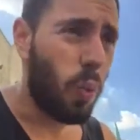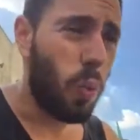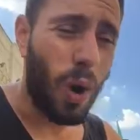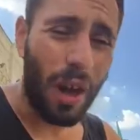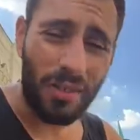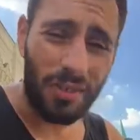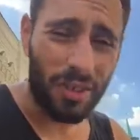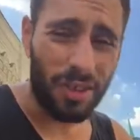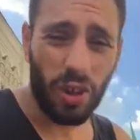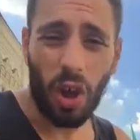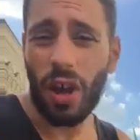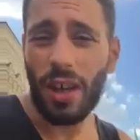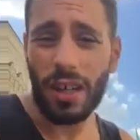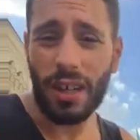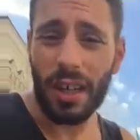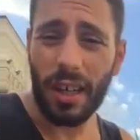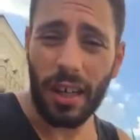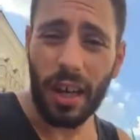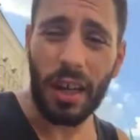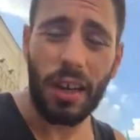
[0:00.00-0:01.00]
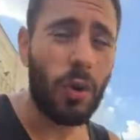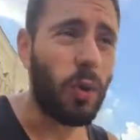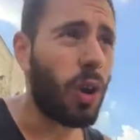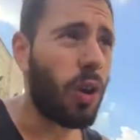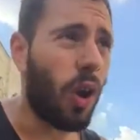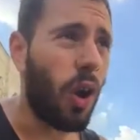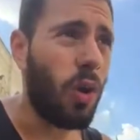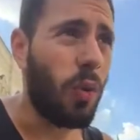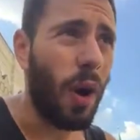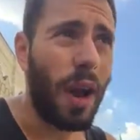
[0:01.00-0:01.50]
one zloty can get you a
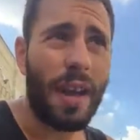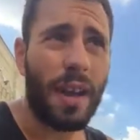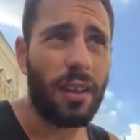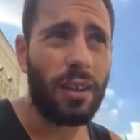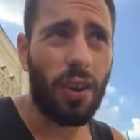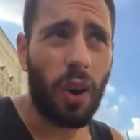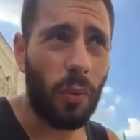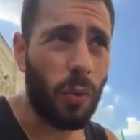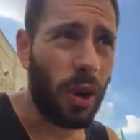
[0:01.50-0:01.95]
long way, and